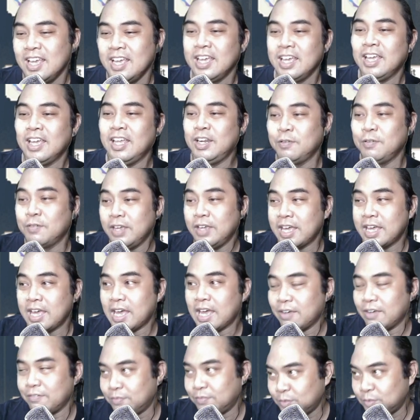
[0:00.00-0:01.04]
Anyway, I
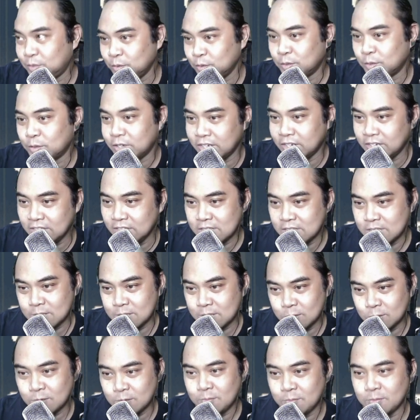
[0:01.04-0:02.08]
have two already,
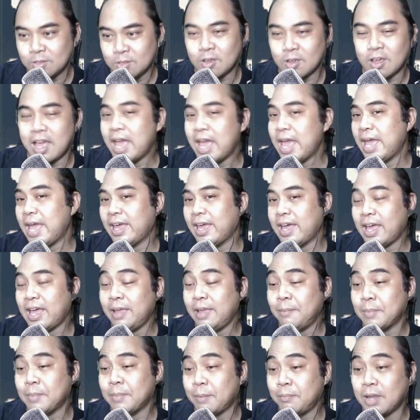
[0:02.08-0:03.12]
so
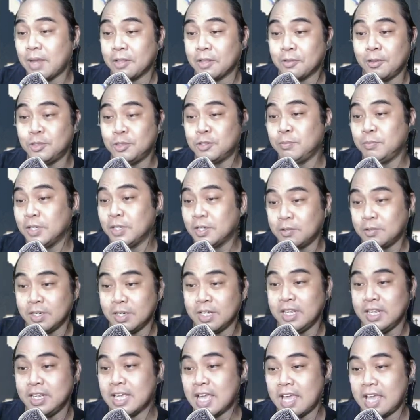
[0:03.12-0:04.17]
I'm not going to be
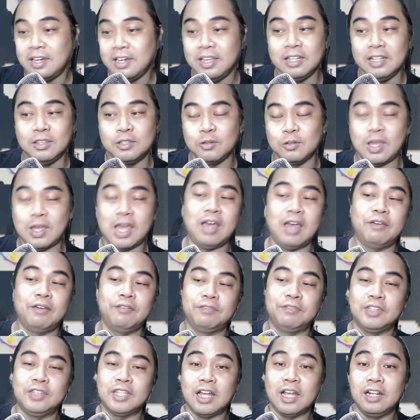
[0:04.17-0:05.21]
greedy. I need to
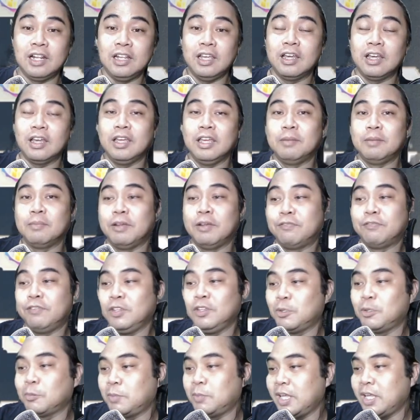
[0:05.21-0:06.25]
have Talia in my
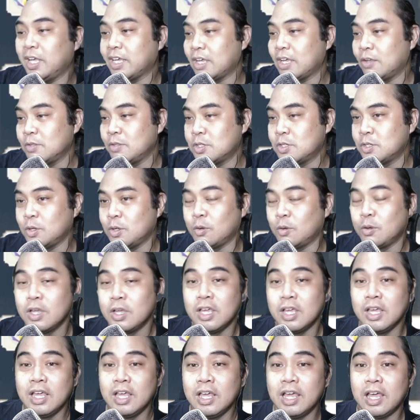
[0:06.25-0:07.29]
free-to-play account. So
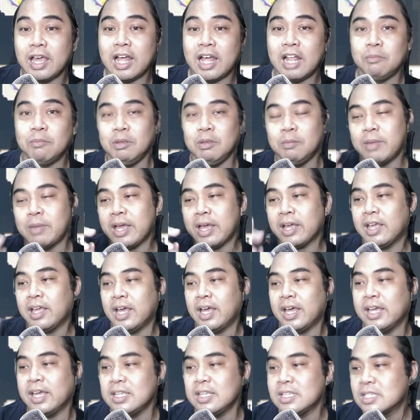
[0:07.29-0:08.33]
I'll be back,
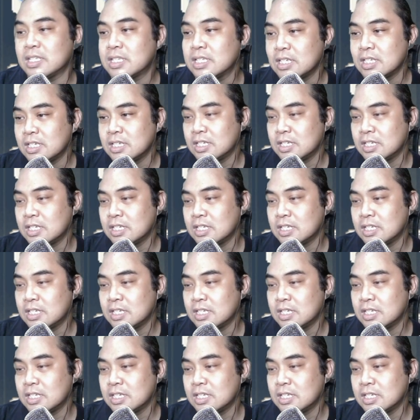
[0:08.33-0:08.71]
guys.